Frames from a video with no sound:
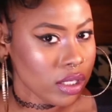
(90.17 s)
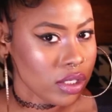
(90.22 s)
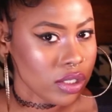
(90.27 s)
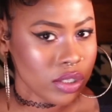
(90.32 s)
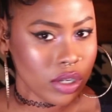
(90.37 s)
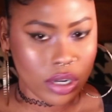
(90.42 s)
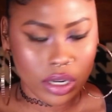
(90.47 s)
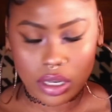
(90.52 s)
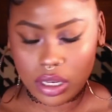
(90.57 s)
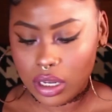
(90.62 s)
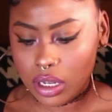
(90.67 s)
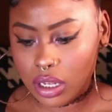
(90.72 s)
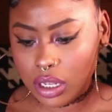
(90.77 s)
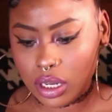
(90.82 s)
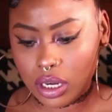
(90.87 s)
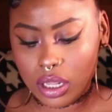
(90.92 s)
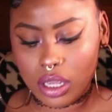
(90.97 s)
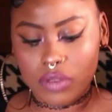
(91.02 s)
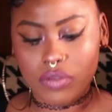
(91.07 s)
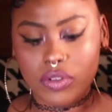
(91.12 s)
Edges are
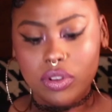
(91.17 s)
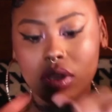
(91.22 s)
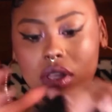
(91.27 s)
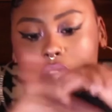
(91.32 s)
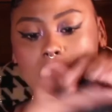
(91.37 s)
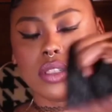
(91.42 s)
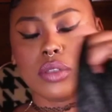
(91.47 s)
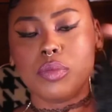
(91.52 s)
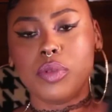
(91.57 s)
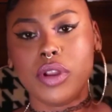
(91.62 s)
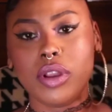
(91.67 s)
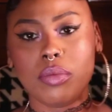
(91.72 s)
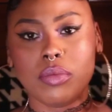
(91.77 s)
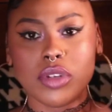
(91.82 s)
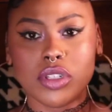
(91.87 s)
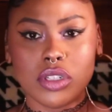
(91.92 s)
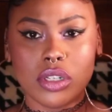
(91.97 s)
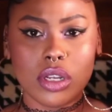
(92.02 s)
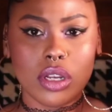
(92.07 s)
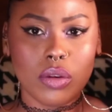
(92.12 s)
done, everything is pretty
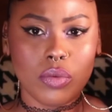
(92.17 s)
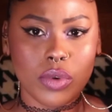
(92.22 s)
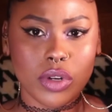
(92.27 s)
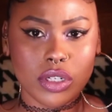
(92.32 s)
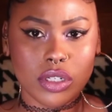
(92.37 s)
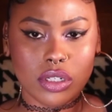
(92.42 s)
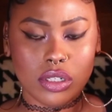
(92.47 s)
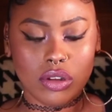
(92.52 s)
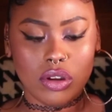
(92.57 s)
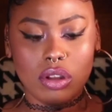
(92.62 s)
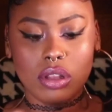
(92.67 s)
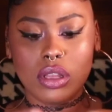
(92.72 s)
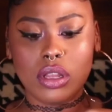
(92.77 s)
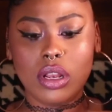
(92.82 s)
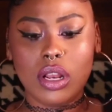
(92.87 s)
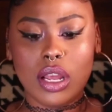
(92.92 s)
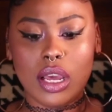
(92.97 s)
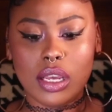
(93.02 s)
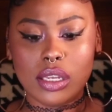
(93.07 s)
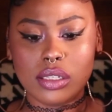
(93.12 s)
much done. We're just on the
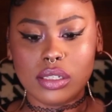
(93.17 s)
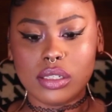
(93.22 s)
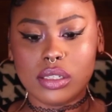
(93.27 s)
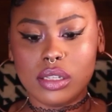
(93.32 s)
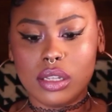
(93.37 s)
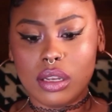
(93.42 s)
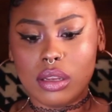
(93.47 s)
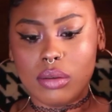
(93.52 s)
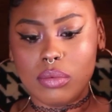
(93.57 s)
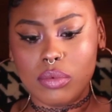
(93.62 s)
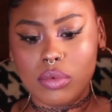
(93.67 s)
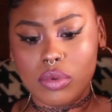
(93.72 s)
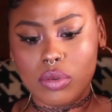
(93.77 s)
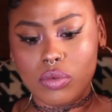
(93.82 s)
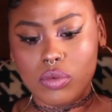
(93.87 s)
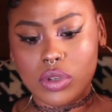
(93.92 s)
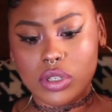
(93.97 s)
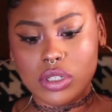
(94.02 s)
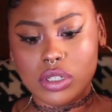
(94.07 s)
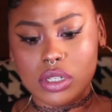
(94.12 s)
last step,
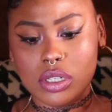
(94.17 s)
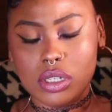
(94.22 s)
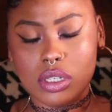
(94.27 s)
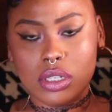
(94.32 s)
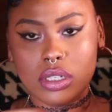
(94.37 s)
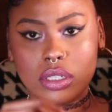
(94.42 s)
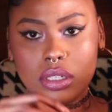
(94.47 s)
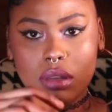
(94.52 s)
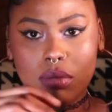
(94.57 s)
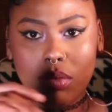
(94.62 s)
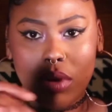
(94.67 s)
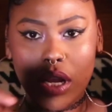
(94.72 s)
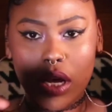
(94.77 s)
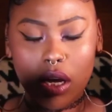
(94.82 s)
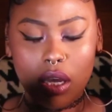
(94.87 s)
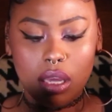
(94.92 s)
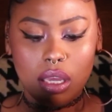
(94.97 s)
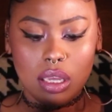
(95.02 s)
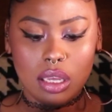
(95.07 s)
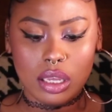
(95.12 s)
which is
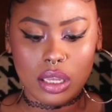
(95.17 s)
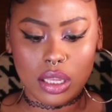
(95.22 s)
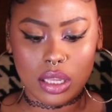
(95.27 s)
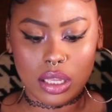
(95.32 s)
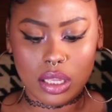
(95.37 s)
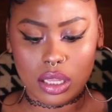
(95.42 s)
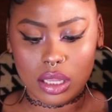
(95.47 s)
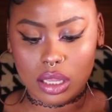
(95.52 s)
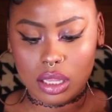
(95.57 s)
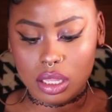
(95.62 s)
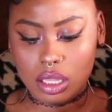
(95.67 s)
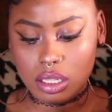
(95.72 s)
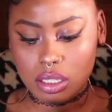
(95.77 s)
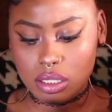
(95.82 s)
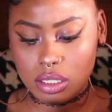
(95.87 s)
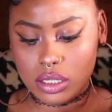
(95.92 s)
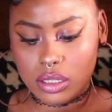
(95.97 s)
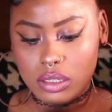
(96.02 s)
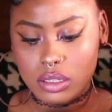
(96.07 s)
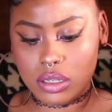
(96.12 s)
applying
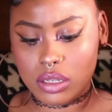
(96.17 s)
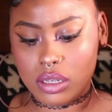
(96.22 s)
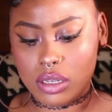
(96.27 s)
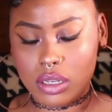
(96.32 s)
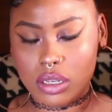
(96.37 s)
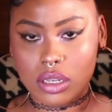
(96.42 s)
this.